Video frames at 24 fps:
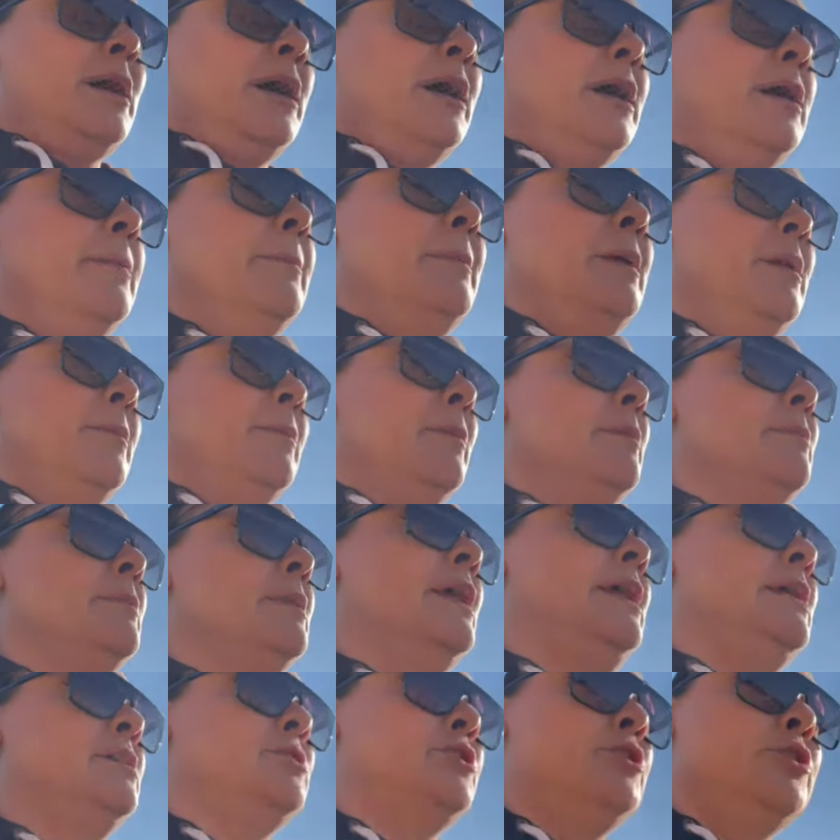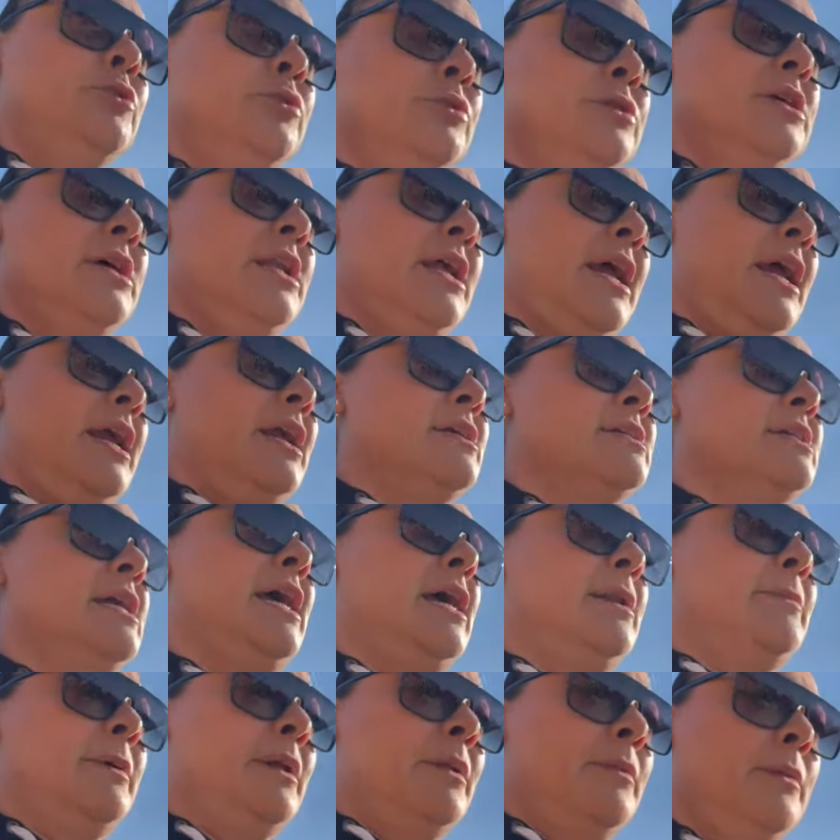uh, minimum day two today because they
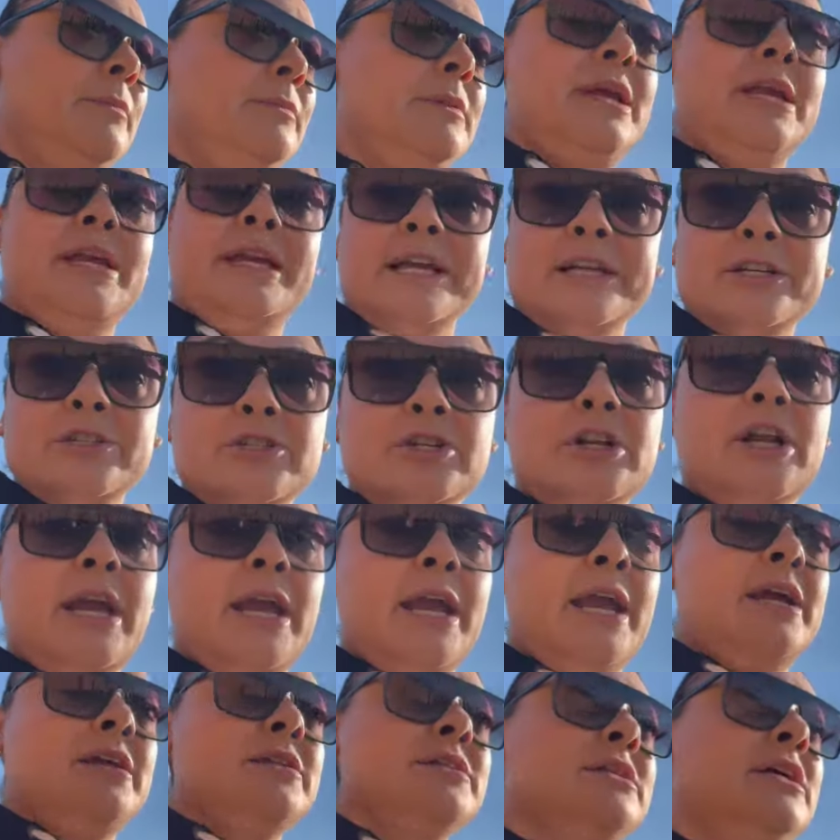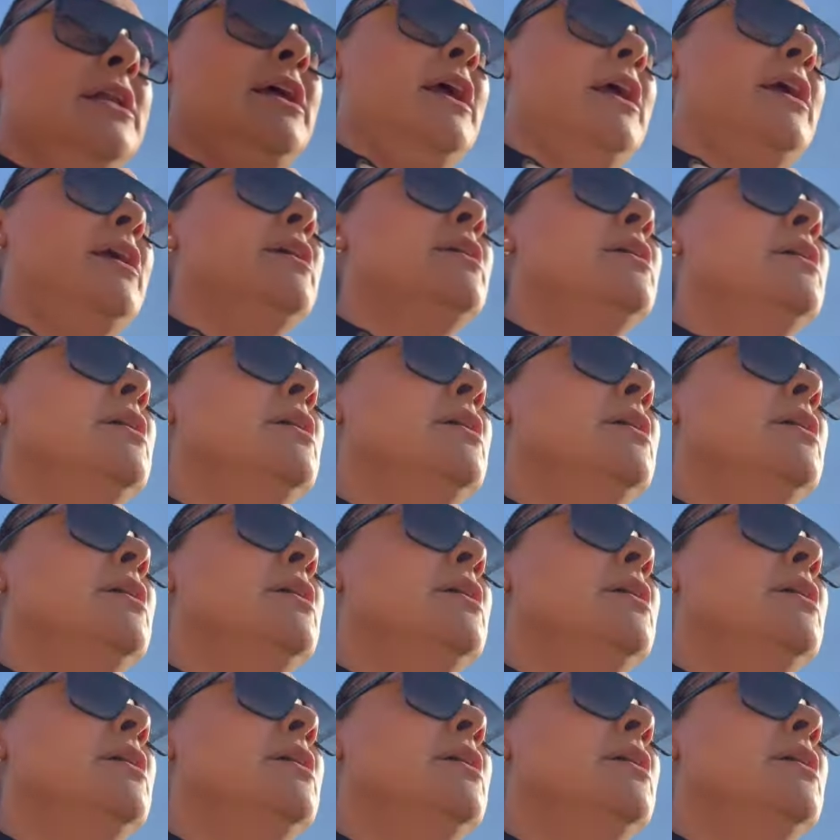had minimum day yesterday and today,